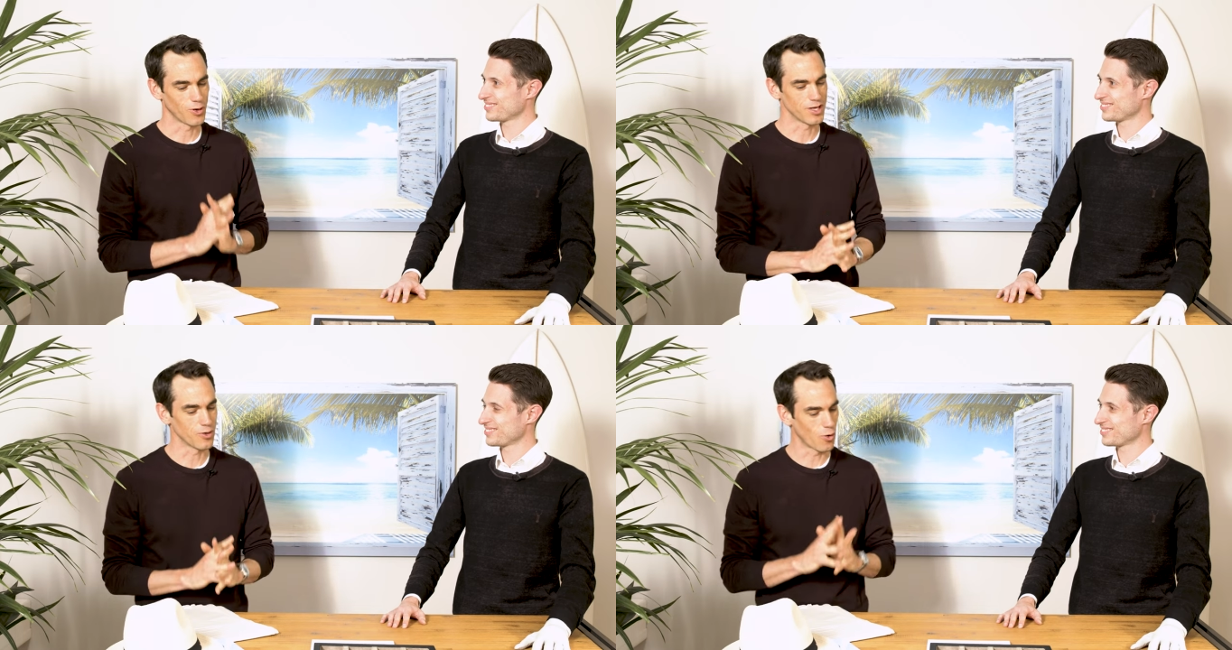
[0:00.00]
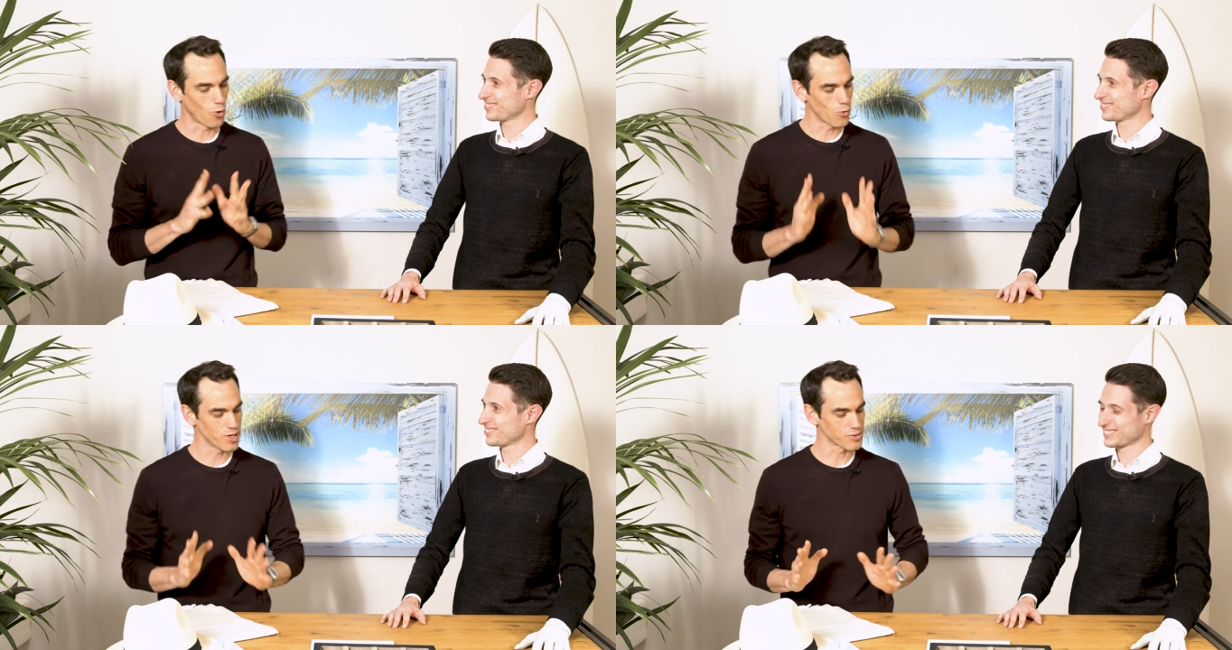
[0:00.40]
Speaker 1: Oli, you're
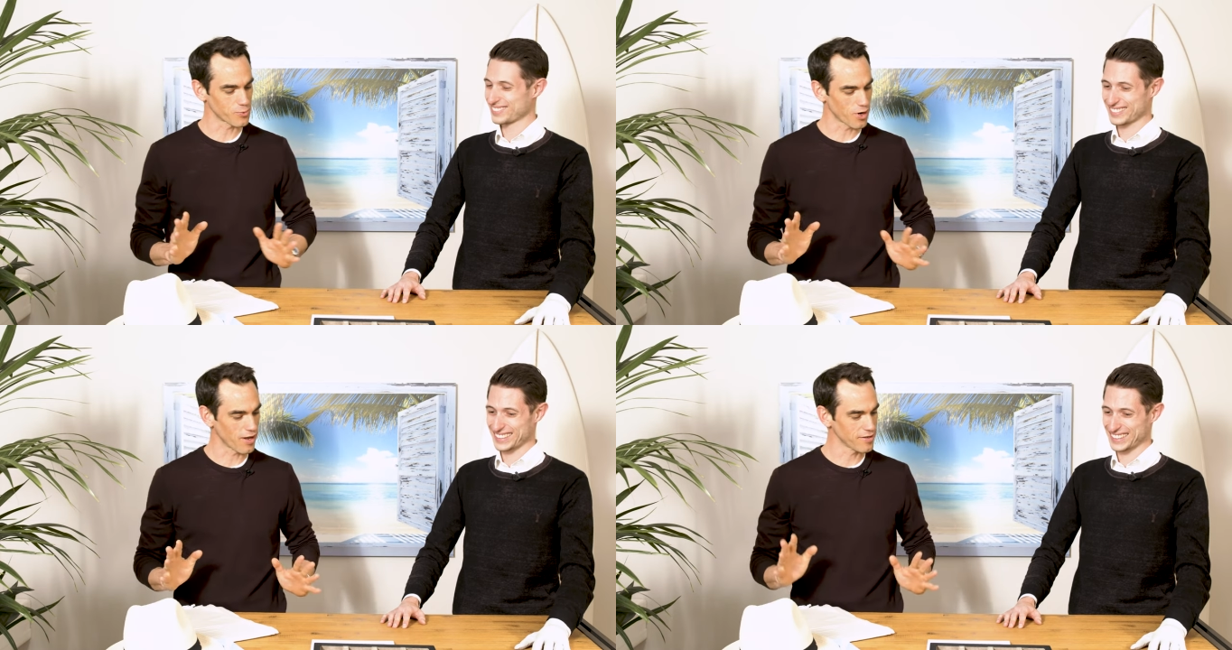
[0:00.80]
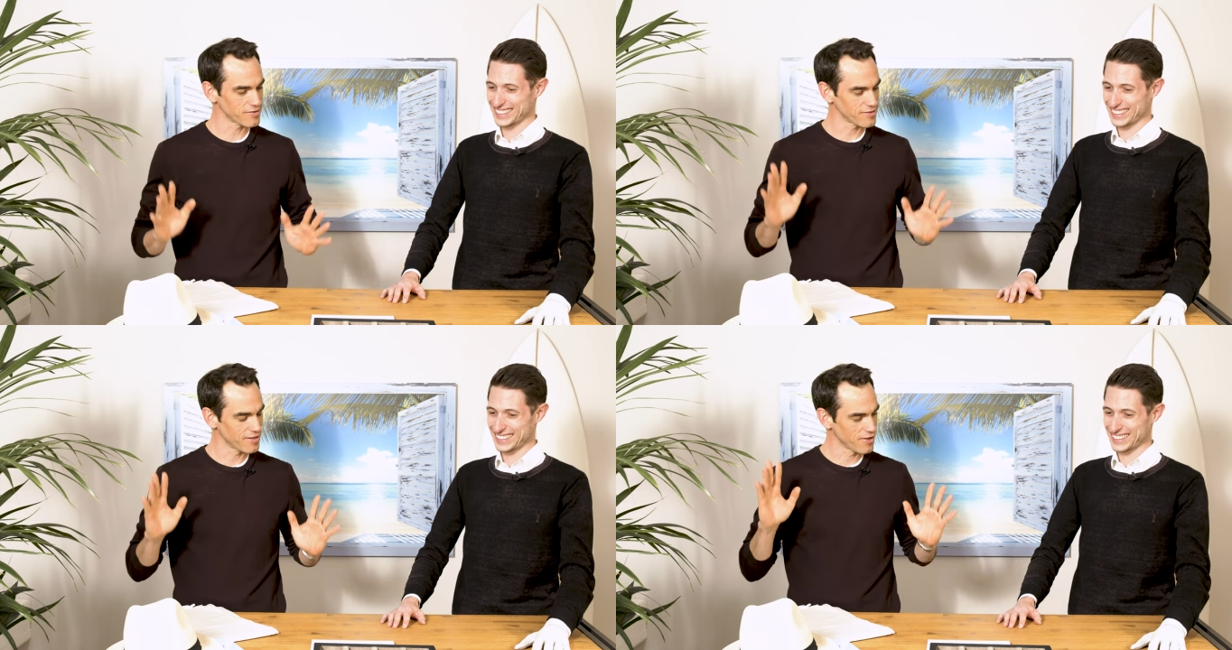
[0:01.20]
always
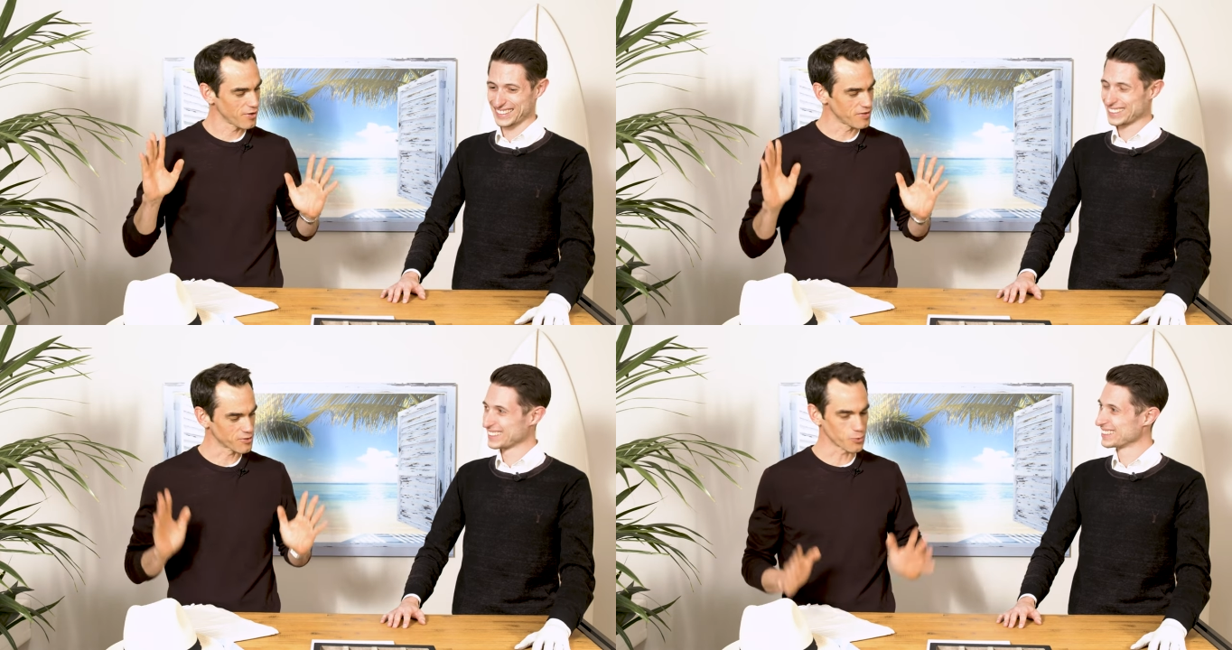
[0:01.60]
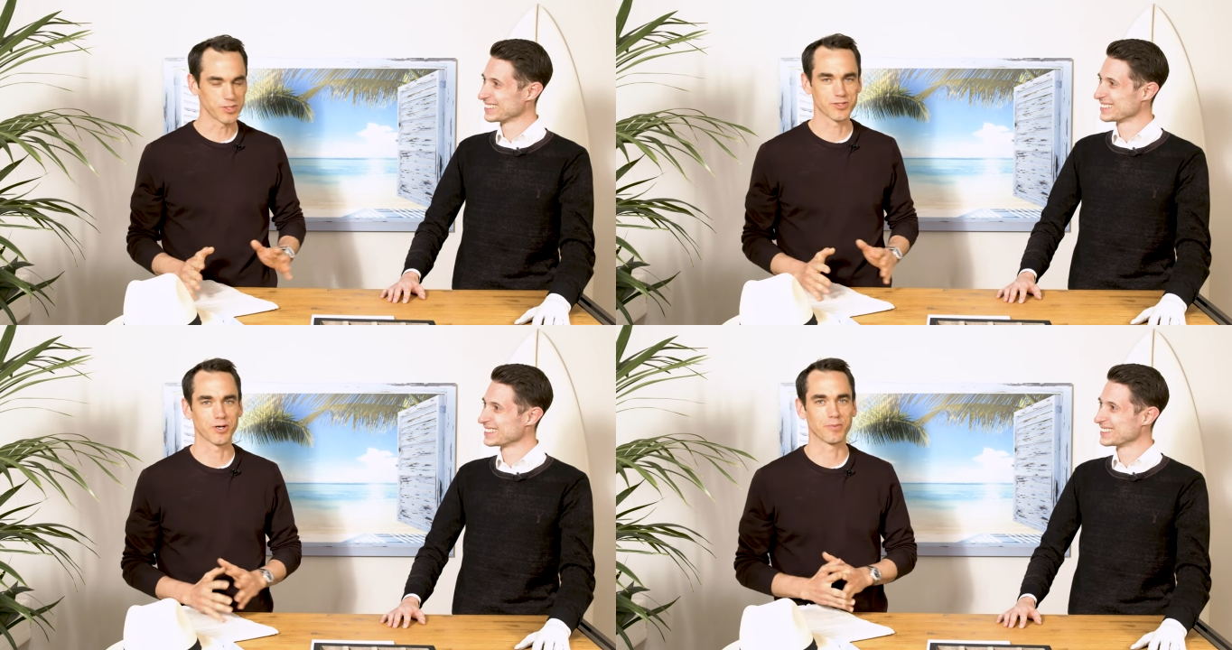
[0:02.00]
right. There's
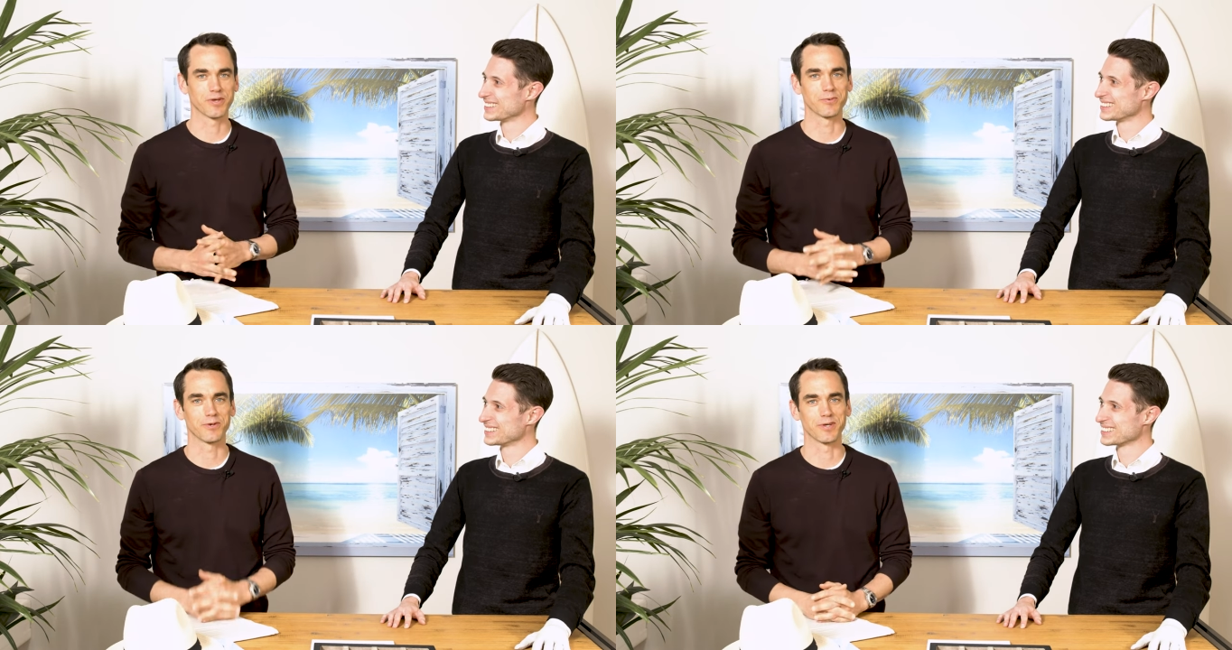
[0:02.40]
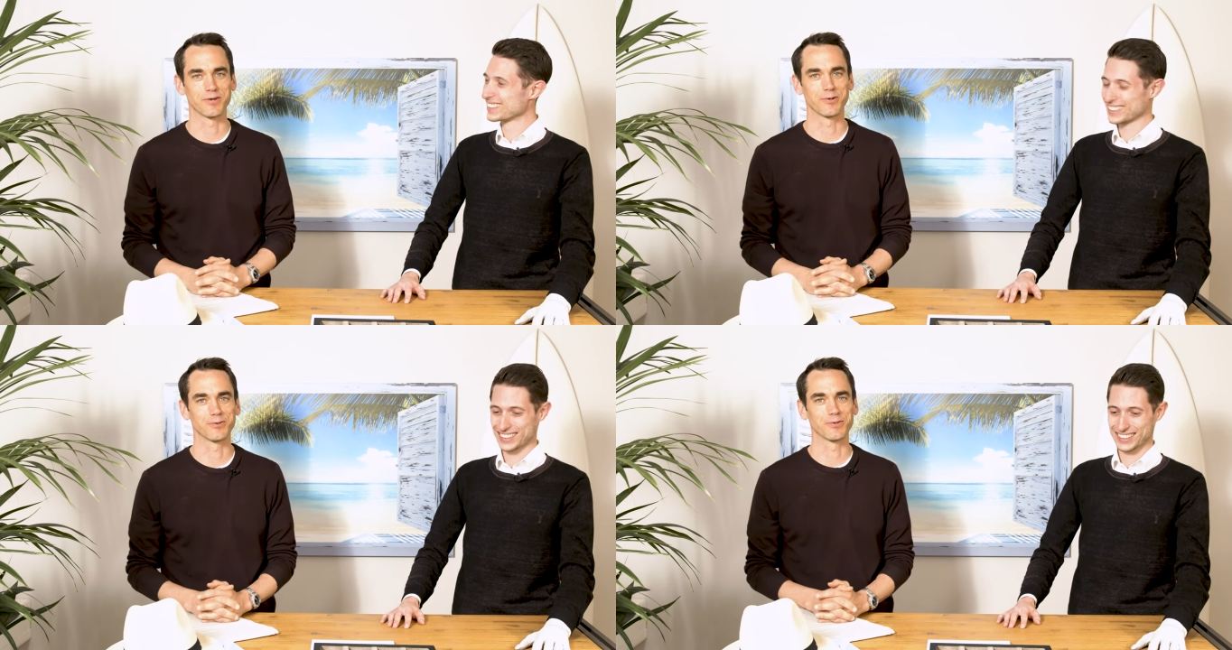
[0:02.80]
always a topic when we
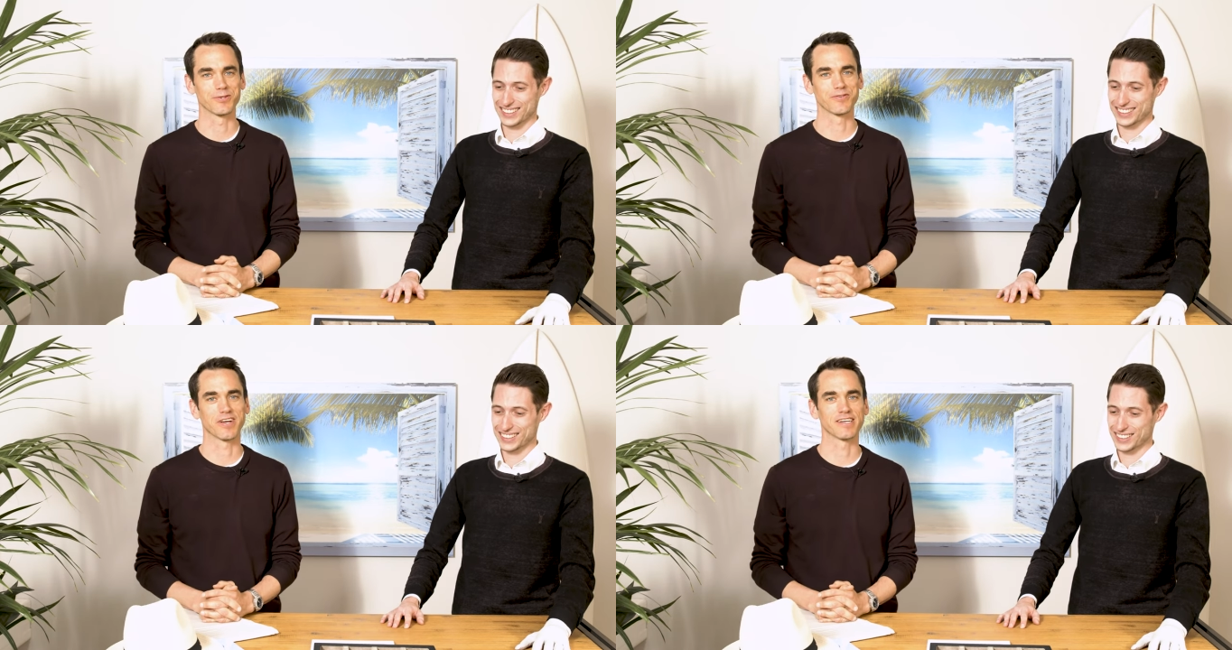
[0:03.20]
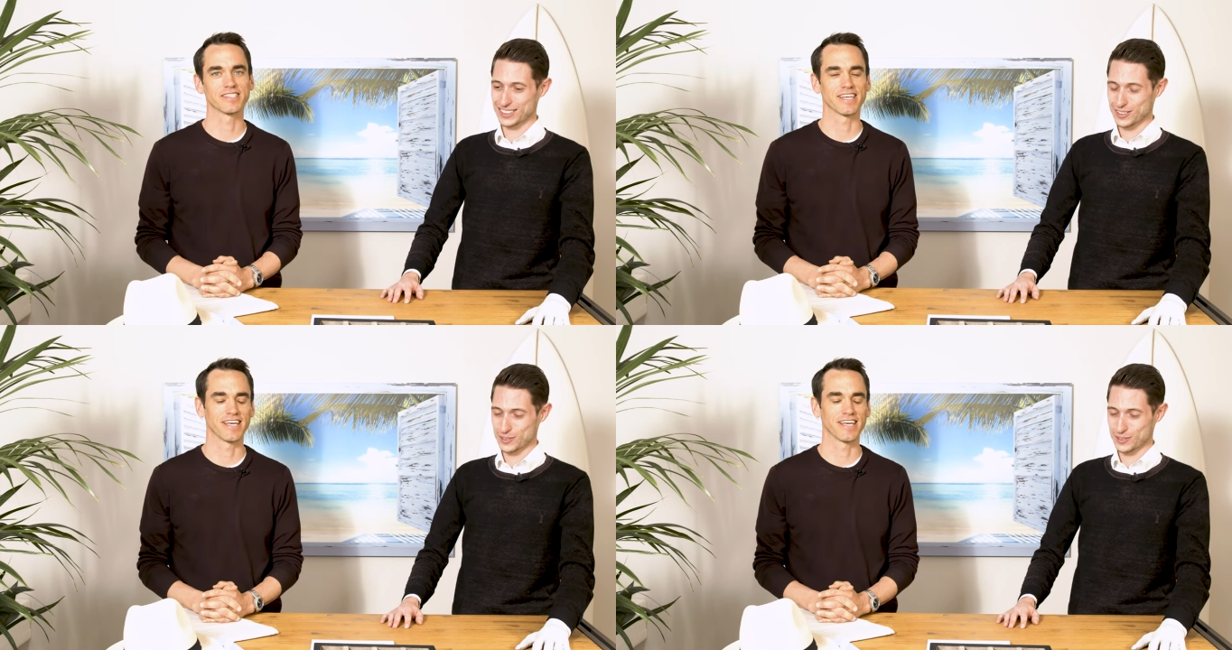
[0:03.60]
go to those fairs,